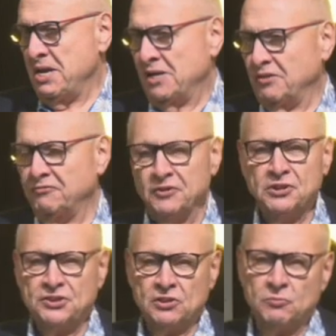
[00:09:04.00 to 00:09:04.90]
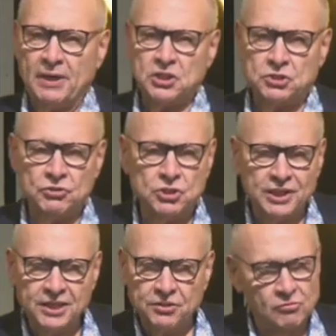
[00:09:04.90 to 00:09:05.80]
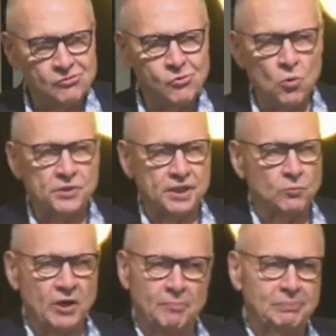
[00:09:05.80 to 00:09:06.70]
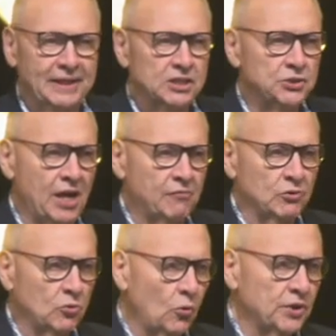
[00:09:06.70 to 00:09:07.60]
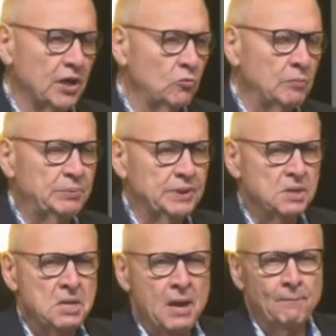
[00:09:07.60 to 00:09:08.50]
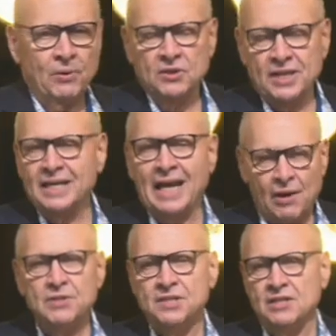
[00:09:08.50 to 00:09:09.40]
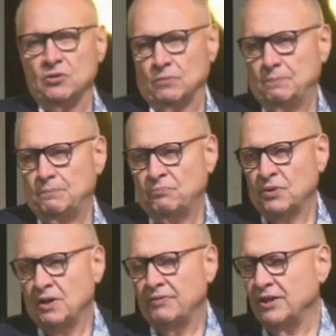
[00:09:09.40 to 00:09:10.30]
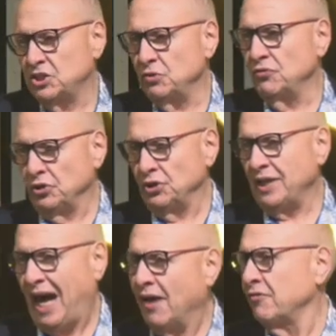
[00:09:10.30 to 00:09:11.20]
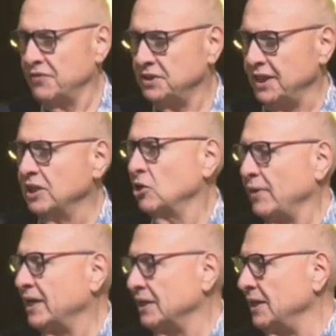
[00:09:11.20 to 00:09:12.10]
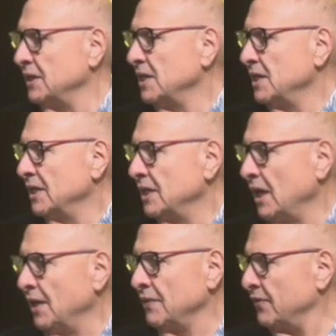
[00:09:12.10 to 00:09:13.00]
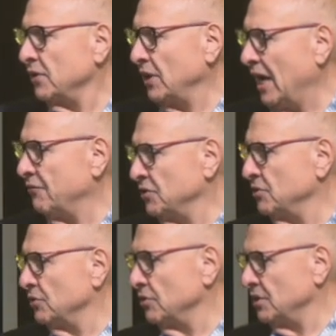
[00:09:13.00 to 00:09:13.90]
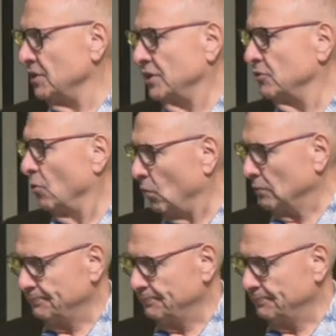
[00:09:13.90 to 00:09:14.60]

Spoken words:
The first thing you make sure is you get the recording. We are blessed to have recording equipment, because I guarantee you that you've heard half of it incorrectly and the other half you didn't hear at all.